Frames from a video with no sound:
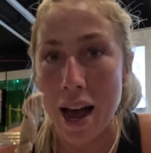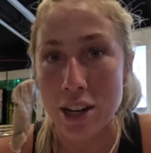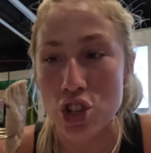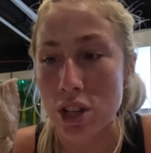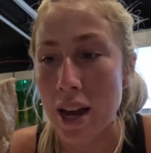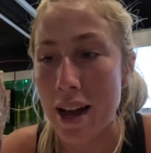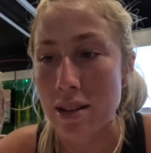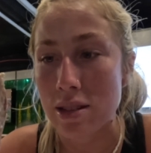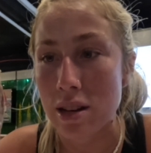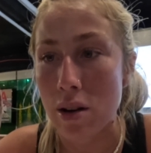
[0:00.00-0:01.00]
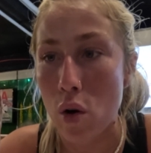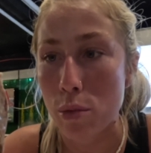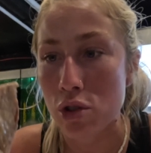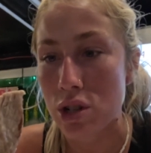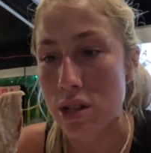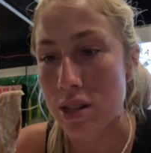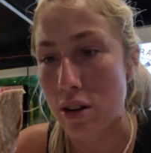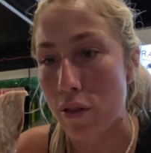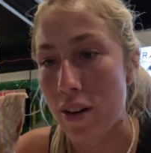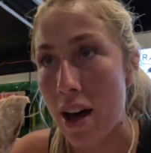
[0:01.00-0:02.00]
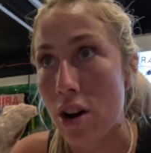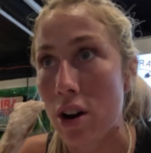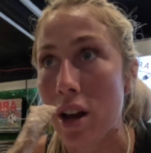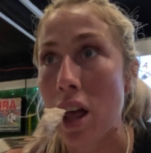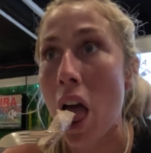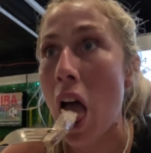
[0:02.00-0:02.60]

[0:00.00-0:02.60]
actually has almost zero fat on it.